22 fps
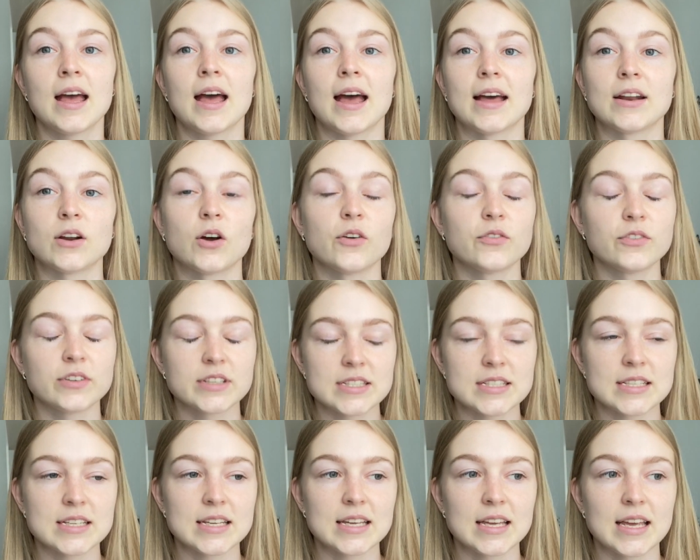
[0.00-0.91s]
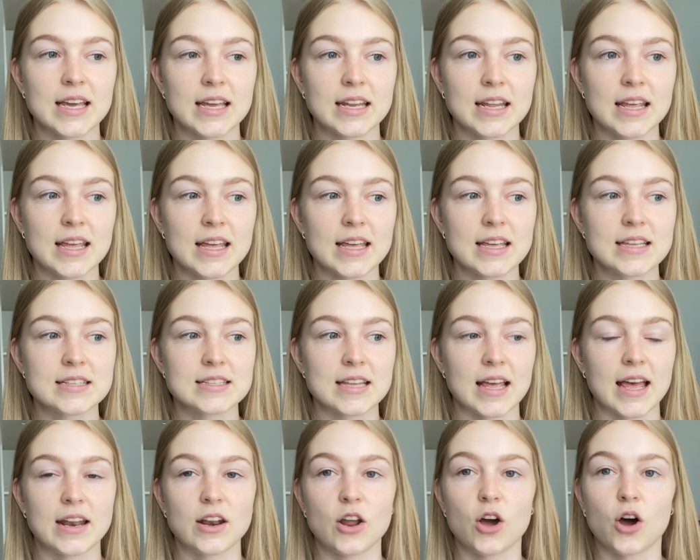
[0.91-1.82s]
And obviously it is
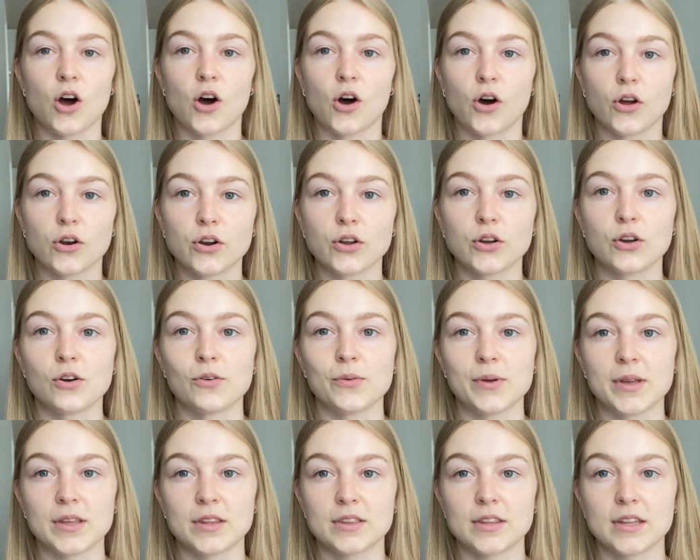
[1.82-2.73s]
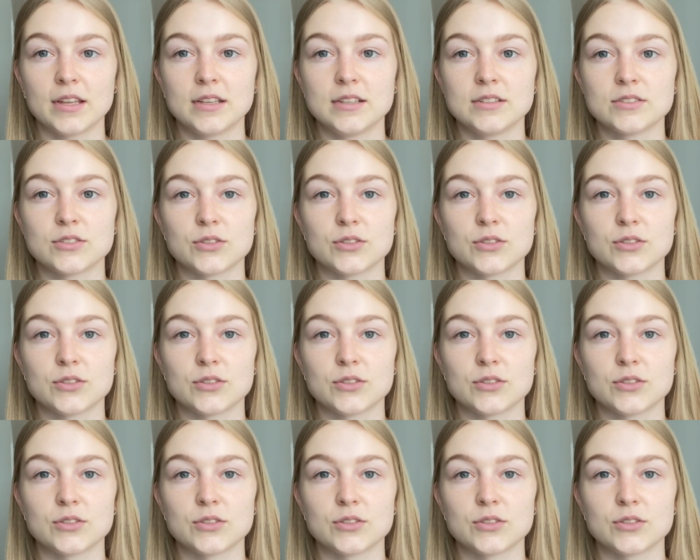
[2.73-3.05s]
an ongoing thing,